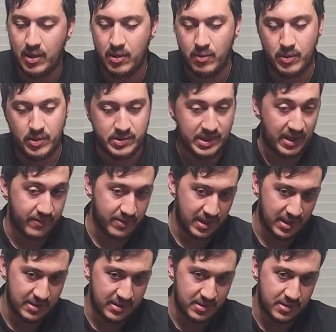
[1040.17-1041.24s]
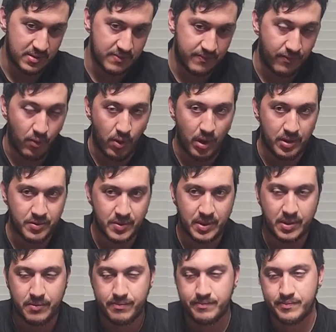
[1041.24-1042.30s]
When it was advertised, it's just
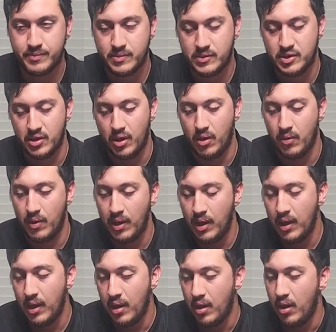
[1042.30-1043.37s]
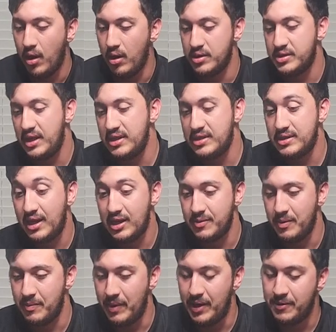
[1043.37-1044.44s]
400. So uh, changes had to
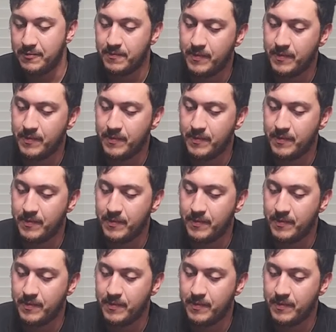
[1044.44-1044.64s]
be made.